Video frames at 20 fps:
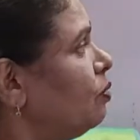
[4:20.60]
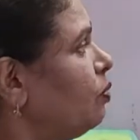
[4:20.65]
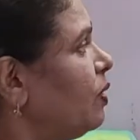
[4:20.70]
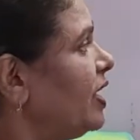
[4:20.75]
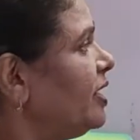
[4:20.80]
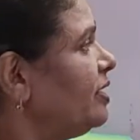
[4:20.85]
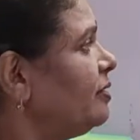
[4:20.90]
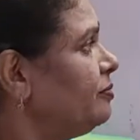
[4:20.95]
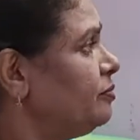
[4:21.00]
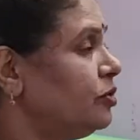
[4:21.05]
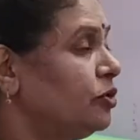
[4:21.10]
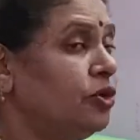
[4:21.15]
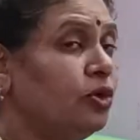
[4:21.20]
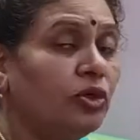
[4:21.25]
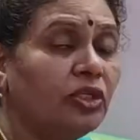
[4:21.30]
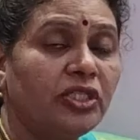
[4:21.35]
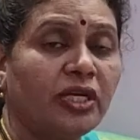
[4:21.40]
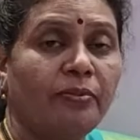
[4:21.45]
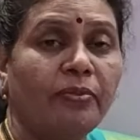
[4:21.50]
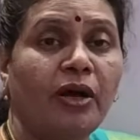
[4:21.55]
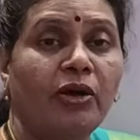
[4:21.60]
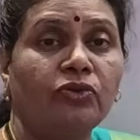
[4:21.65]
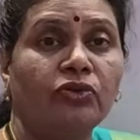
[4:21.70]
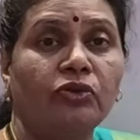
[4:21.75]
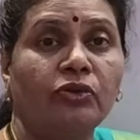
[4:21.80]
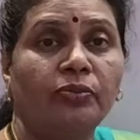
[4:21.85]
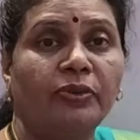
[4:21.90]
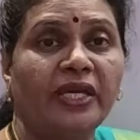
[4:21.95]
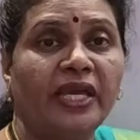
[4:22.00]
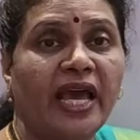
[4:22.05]
One huge amount
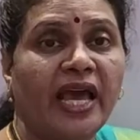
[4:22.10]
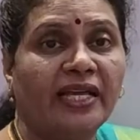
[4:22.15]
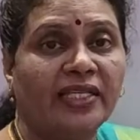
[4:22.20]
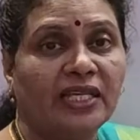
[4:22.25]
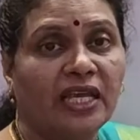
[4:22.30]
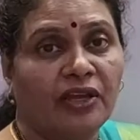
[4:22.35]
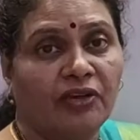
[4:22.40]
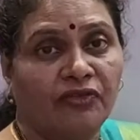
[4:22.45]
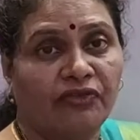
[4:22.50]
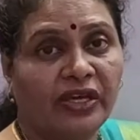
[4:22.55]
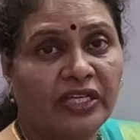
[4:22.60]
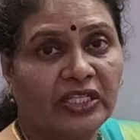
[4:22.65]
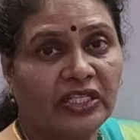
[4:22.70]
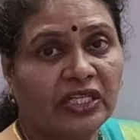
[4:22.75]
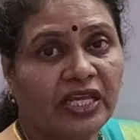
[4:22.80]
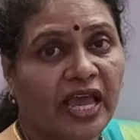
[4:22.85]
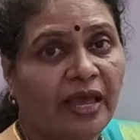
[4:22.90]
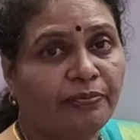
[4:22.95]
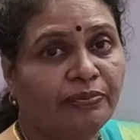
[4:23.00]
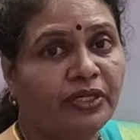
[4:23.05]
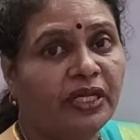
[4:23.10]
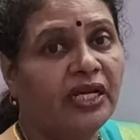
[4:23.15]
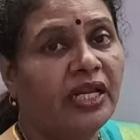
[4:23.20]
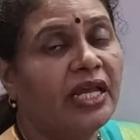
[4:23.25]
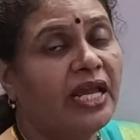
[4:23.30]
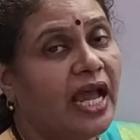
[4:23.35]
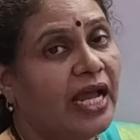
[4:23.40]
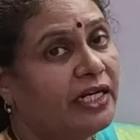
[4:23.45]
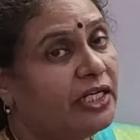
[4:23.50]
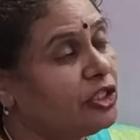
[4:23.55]
would be as fixed capital
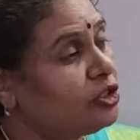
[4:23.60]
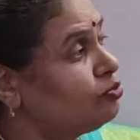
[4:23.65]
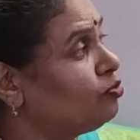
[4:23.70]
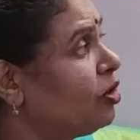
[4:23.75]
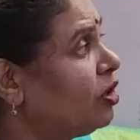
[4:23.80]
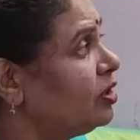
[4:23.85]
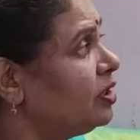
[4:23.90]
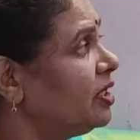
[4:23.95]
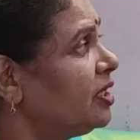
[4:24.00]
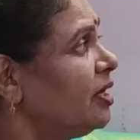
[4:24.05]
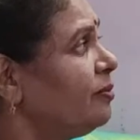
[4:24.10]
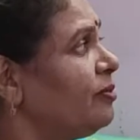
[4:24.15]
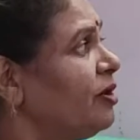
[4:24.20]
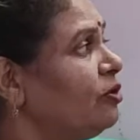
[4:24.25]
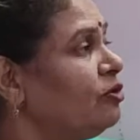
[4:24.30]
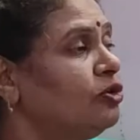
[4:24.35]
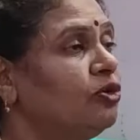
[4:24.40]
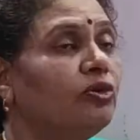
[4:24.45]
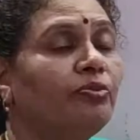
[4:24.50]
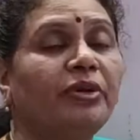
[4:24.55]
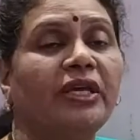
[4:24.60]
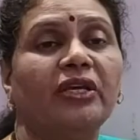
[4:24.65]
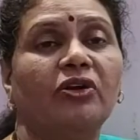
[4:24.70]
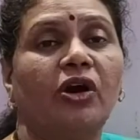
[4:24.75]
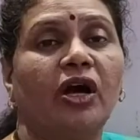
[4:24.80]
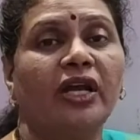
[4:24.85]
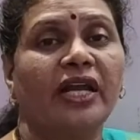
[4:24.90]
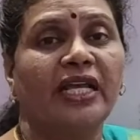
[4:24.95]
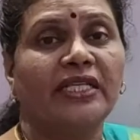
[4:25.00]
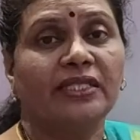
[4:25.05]
and a smaller amount would be
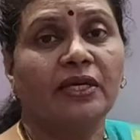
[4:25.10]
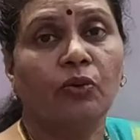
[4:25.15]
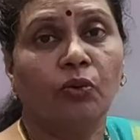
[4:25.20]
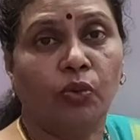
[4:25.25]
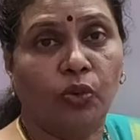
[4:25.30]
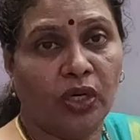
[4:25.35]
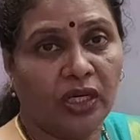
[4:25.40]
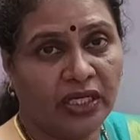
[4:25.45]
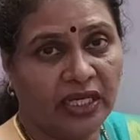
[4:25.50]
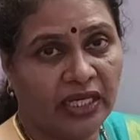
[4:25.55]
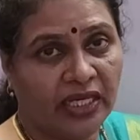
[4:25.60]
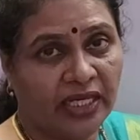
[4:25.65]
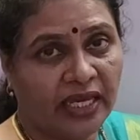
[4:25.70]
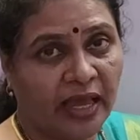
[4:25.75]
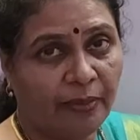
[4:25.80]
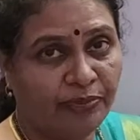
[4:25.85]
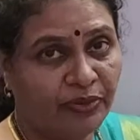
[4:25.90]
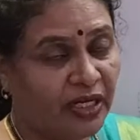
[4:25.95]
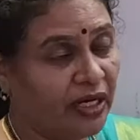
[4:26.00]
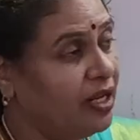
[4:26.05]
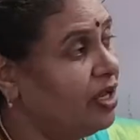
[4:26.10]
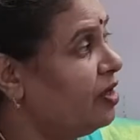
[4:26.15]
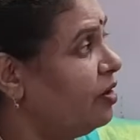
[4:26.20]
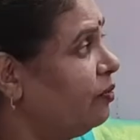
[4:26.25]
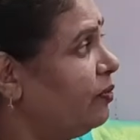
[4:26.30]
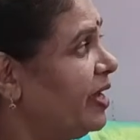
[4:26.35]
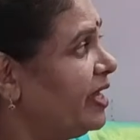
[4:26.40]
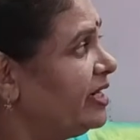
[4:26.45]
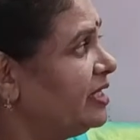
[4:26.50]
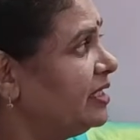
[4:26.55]
called as a working capital,
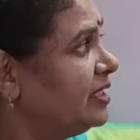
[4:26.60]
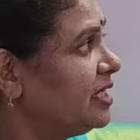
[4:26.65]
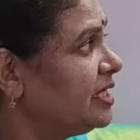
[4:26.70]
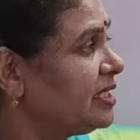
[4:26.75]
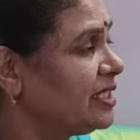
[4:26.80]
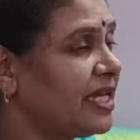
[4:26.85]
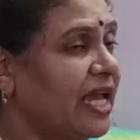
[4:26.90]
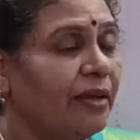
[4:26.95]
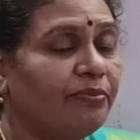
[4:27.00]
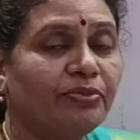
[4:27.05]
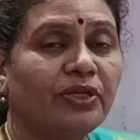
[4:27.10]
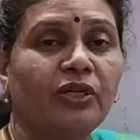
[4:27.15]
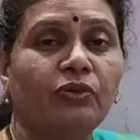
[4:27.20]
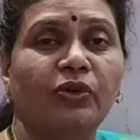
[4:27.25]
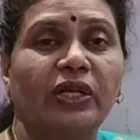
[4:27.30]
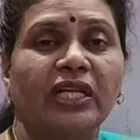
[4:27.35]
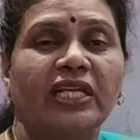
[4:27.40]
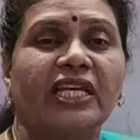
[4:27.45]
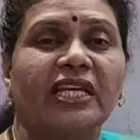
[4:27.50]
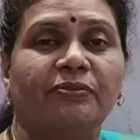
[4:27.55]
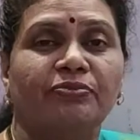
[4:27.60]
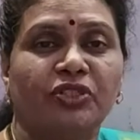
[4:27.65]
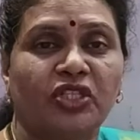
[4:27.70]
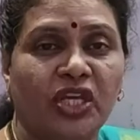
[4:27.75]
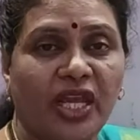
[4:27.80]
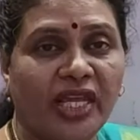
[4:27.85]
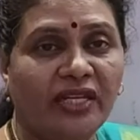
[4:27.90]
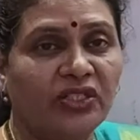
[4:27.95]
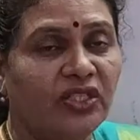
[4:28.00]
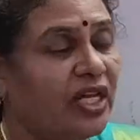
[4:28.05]
wherein this capital will keep
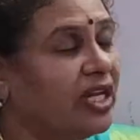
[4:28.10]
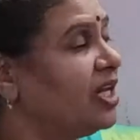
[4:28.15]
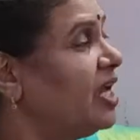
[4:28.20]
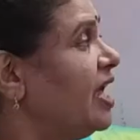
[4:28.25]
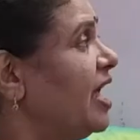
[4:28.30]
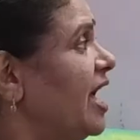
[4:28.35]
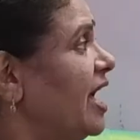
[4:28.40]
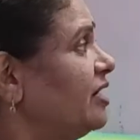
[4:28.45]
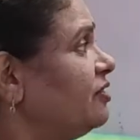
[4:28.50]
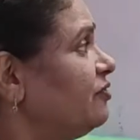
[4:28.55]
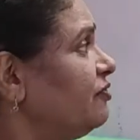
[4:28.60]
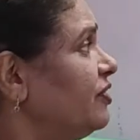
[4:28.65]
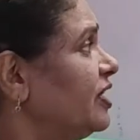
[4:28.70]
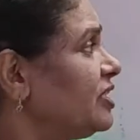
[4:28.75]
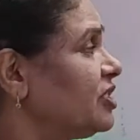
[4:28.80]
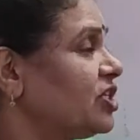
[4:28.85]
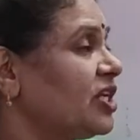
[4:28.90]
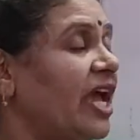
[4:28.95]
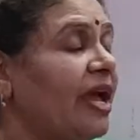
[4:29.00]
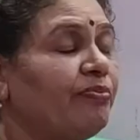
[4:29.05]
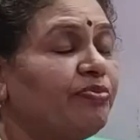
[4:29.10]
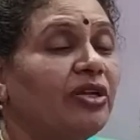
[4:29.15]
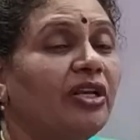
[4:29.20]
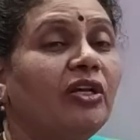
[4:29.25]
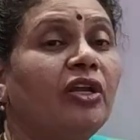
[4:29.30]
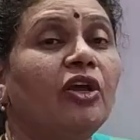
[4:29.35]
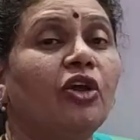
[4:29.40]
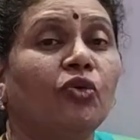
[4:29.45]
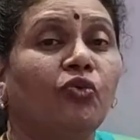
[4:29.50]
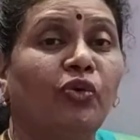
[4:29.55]
changing and fixed
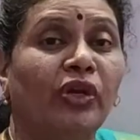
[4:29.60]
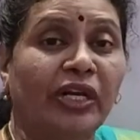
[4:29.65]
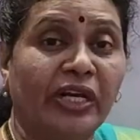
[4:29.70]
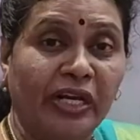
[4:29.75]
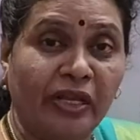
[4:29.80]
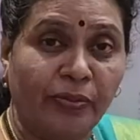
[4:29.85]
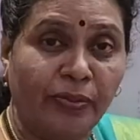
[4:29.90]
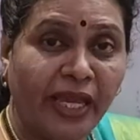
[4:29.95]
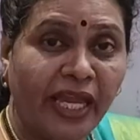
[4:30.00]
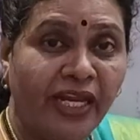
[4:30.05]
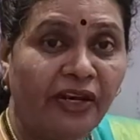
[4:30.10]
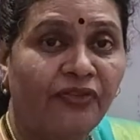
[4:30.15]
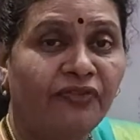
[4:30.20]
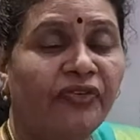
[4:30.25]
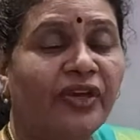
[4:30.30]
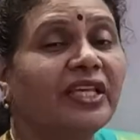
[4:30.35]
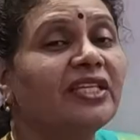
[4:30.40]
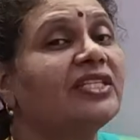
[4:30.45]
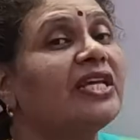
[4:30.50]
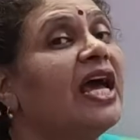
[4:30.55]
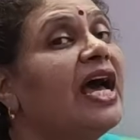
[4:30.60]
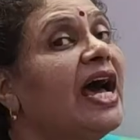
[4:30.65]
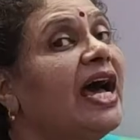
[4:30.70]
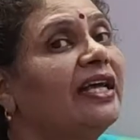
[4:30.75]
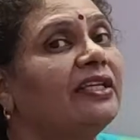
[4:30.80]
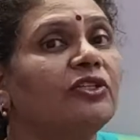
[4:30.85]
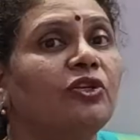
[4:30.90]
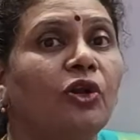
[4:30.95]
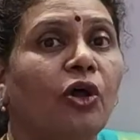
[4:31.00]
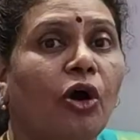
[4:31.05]
capital will remain fixed
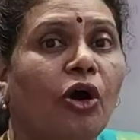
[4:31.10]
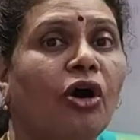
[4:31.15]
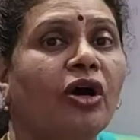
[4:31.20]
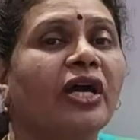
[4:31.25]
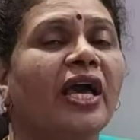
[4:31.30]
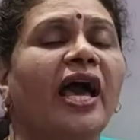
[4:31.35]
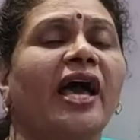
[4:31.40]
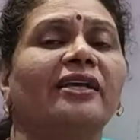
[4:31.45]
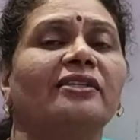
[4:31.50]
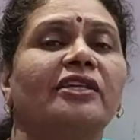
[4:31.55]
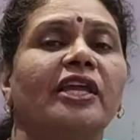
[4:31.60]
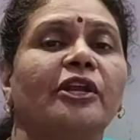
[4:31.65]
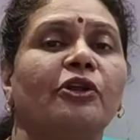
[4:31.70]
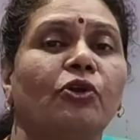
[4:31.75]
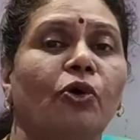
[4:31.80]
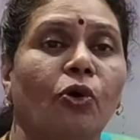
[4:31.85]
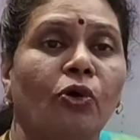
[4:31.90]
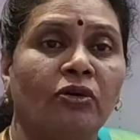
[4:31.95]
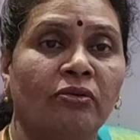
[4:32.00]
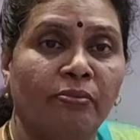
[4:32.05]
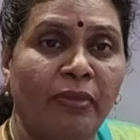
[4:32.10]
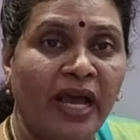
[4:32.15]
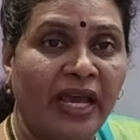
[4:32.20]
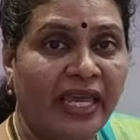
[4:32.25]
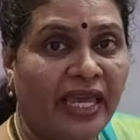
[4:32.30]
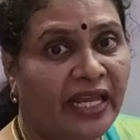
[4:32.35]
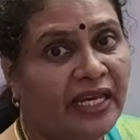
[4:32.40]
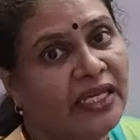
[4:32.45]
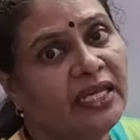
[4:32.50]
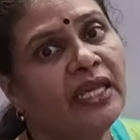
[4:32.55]
as long as they don't buy
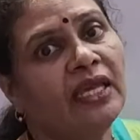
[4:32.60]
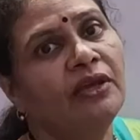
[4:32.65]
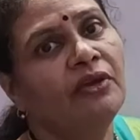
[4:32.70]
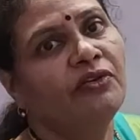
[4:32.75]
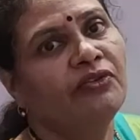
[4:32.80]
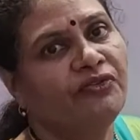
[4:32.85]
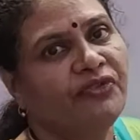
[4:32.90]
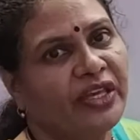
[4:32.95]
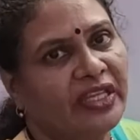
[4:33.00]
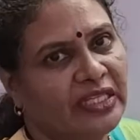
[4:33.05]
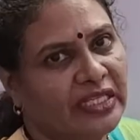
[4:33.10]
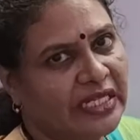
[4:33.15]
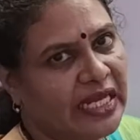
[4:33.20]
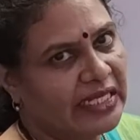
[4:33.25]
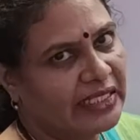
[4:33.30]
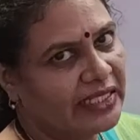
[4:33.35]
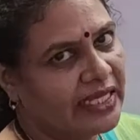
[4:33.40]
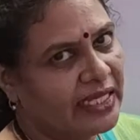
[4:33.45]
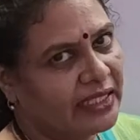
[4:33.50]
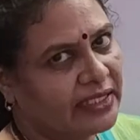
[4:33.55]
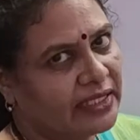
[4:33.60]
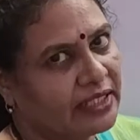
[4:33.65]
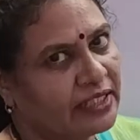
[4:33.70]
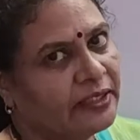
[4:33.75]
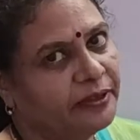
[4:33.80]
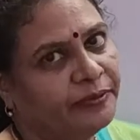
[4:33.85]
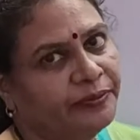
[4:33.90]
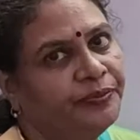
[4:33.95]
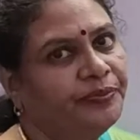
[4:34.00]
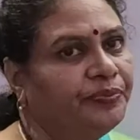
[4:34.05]
any fixed assets.